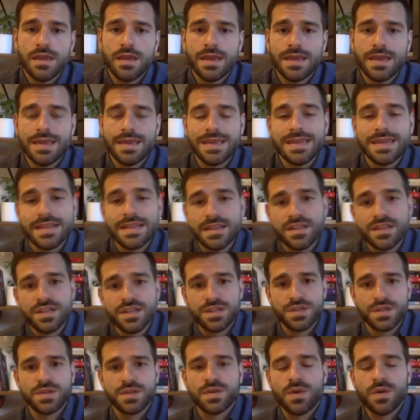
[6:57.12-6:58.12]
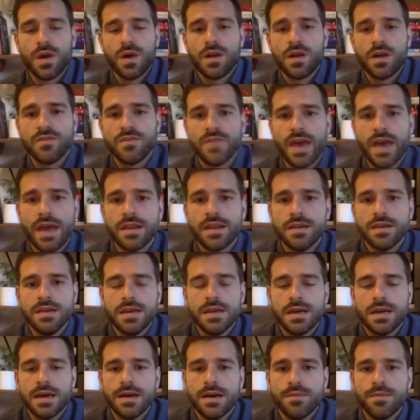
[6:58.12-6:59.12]
in addition to all of that,
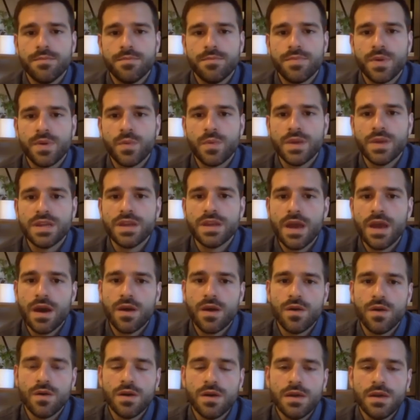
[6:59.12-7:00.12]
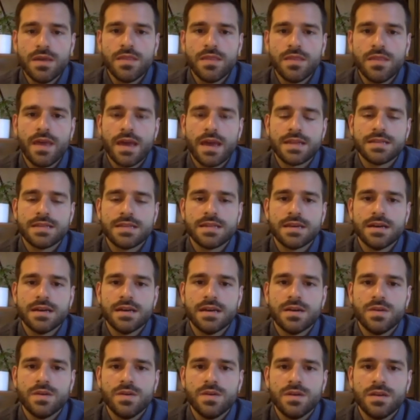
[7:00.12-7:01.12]
um, but we know that uh,
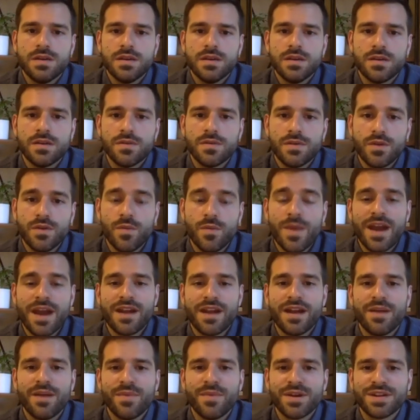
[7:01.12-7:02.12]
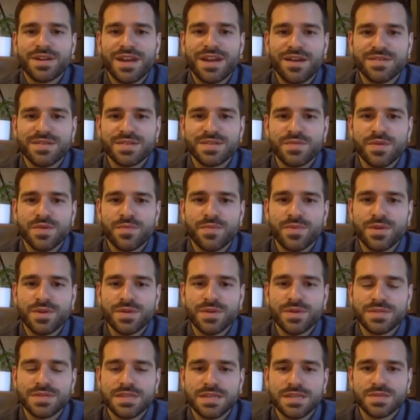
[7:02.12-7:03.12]
you know no matter how much housing we
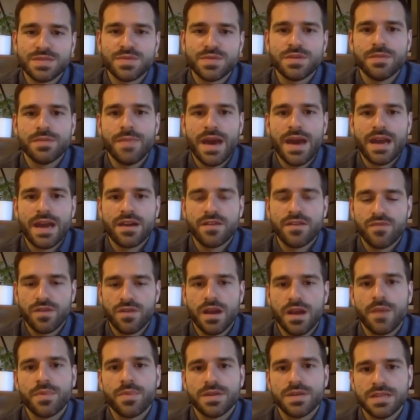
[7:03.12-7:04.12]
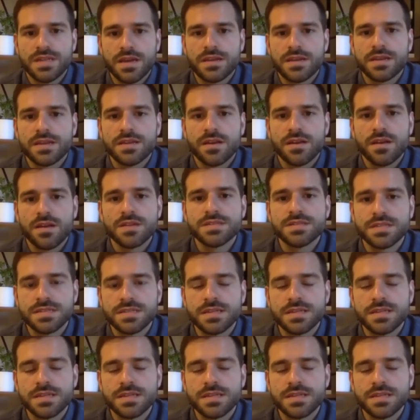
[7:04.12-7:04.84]
produce, it doesn't really matter if we're not protecting our existing